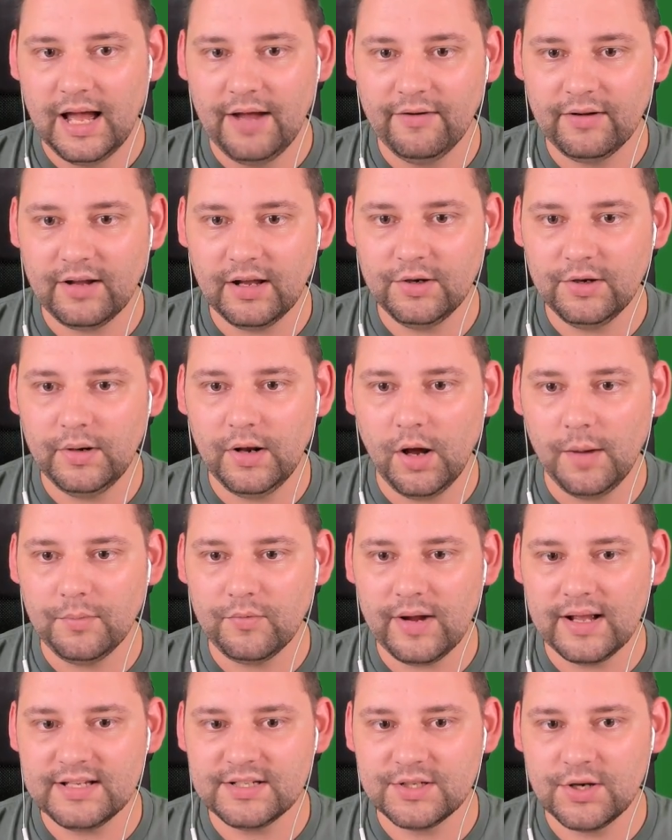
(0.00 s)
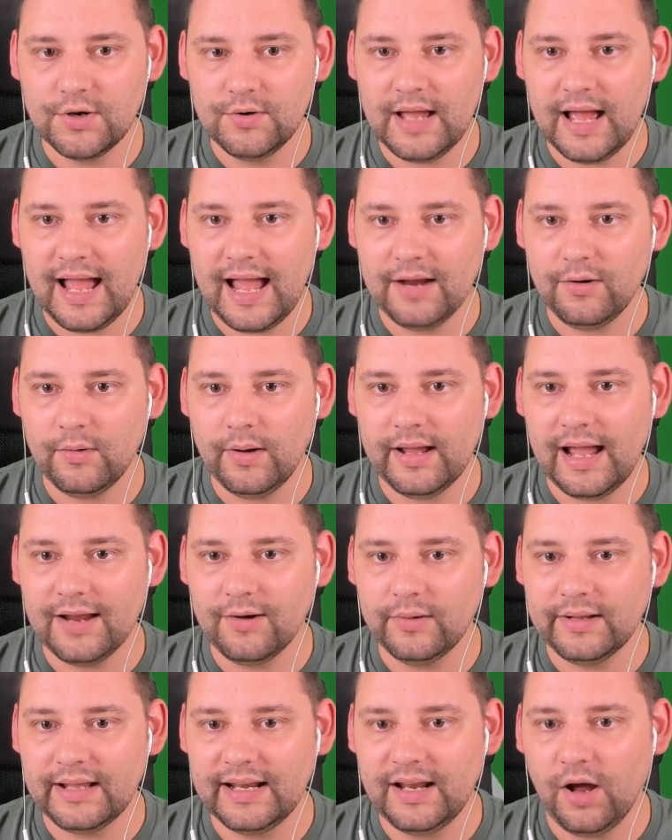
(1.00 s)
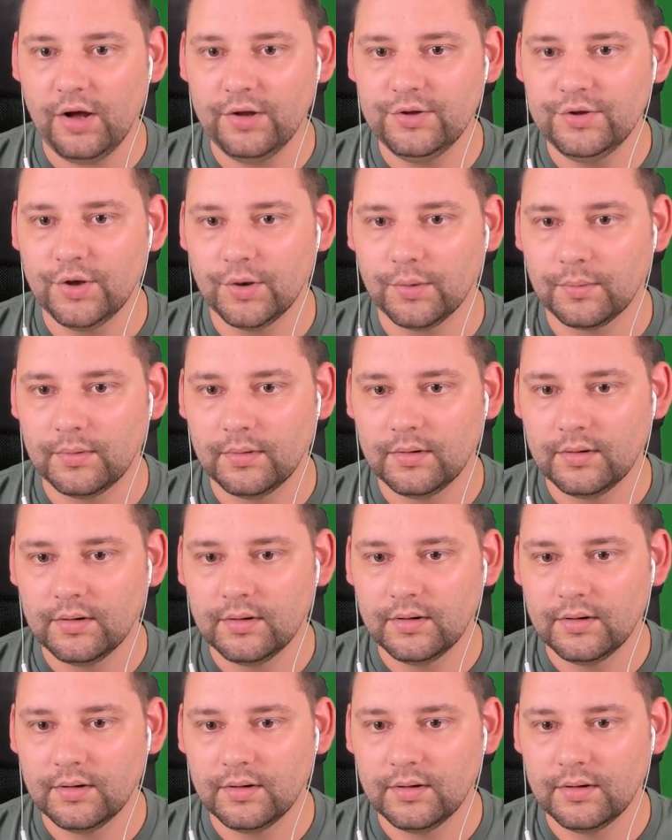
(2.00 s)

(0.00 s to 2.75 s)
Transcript: Are we going to do upgrades too? Yeah, how do I, how do I get it on you?